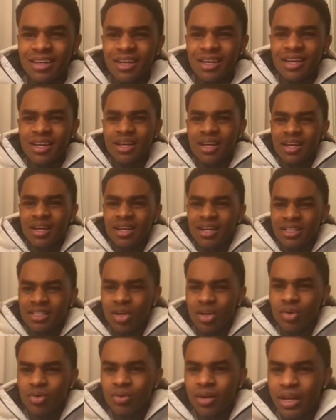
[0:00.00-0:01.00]
So, so
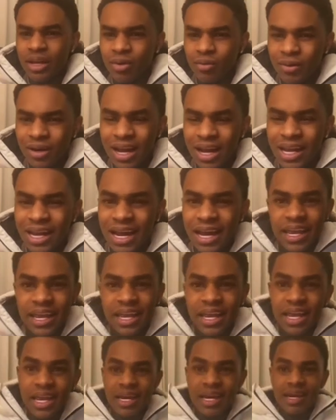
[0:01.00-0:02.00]
nigga, when I got hit,